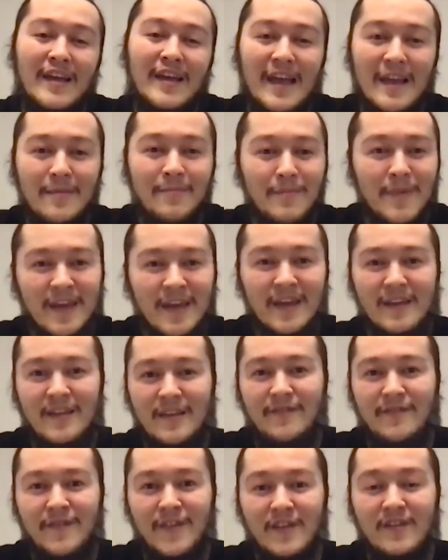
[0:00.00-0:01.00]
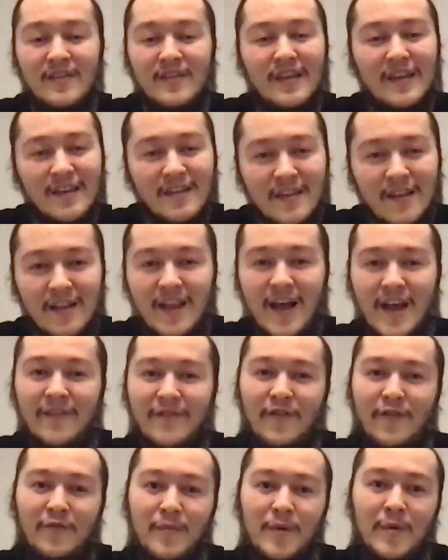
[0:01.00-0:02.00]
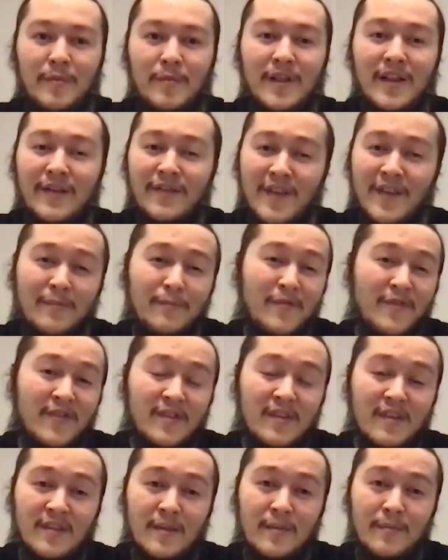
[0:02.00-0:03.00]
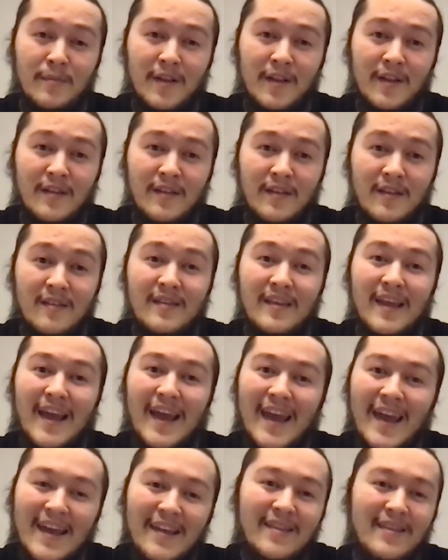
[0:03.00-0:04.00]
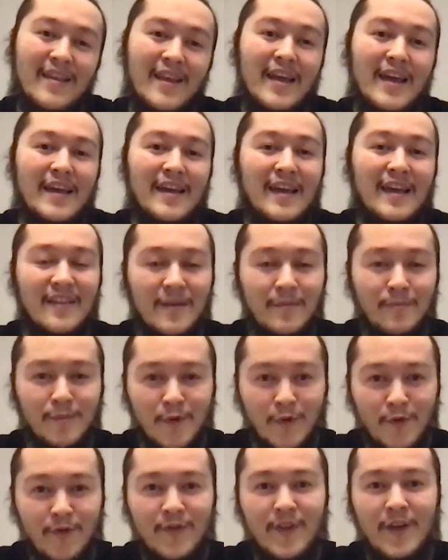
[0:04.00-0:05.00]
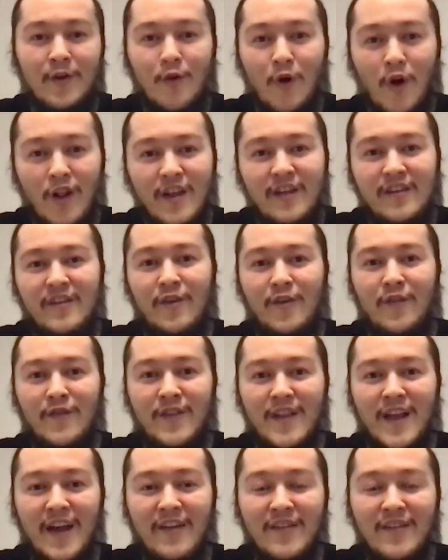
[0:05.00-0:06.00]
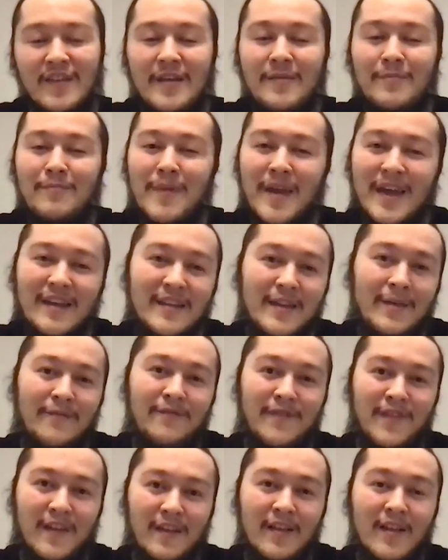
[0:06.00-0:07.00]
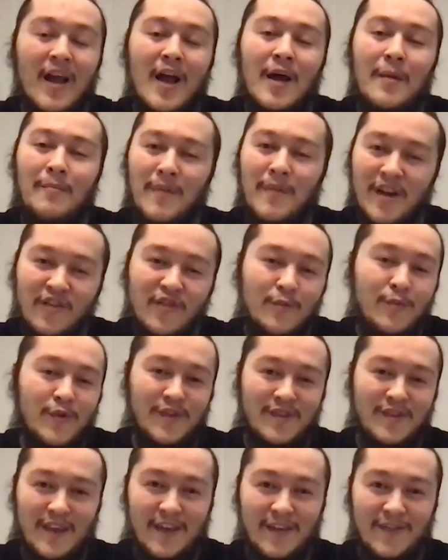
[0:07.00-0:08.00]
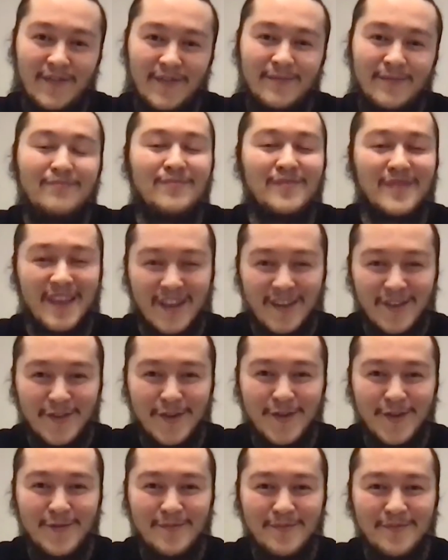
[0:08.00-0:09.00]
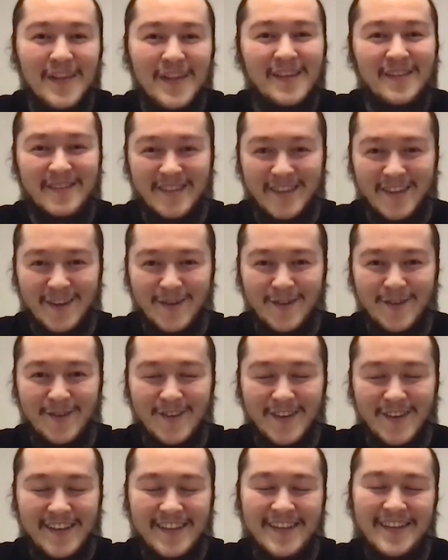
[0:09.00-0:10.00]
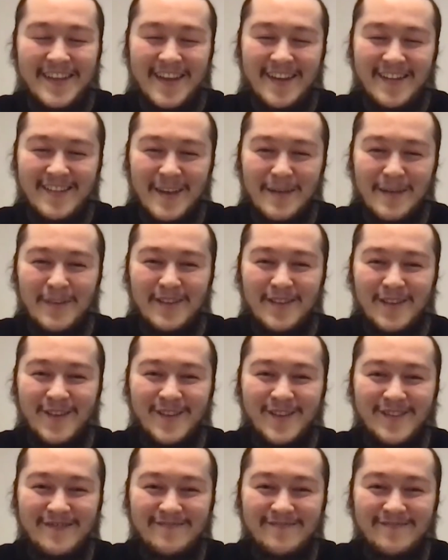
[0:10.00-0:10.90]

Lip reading: can make a difference in the life of people living with disabilities and can improve the quality of lives and make them feel much more safe. Thank you, and see you in the next episode.